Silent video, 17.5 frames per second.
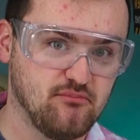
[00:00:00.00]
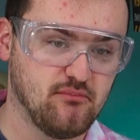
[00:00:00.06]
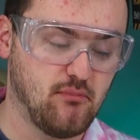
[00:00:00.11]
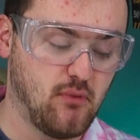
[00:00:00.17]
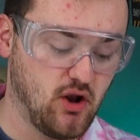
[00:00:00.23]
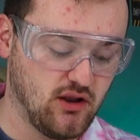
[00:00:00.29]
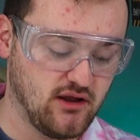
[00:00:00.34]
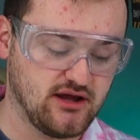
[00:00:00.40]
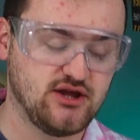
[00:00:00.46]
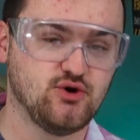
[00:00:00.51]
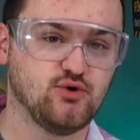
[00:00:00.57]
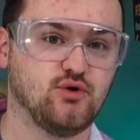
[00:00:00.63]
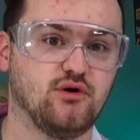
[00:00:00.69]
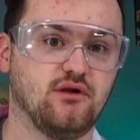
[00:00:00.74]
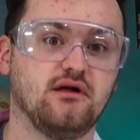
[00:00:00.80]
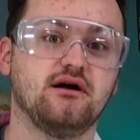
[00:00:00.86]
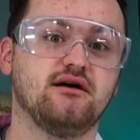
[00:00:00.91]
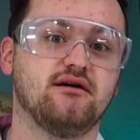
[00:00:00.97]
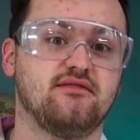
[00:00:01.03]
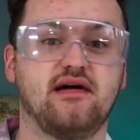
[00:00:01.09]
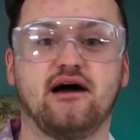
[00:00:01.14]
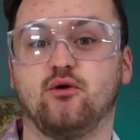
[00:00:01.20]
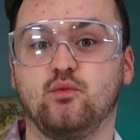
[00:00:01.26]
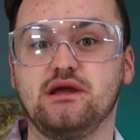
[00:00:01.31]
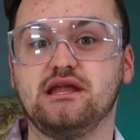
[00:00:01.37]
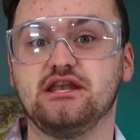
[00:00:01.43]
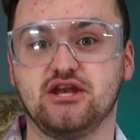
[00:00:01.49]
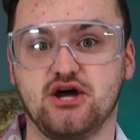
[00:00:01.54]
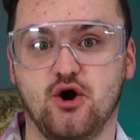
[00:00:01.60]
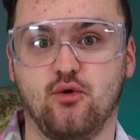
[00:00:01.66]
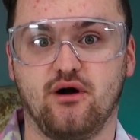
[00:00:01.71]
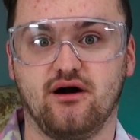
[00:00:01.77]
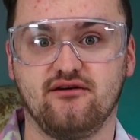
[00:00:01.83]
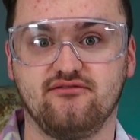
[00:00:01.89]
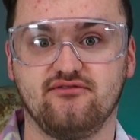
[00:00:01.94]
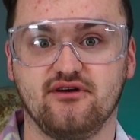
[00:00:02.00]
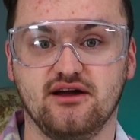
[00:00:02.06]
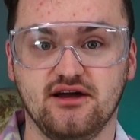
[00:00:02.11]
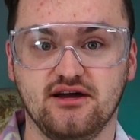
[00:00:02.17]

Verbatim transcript: molecule that we know of.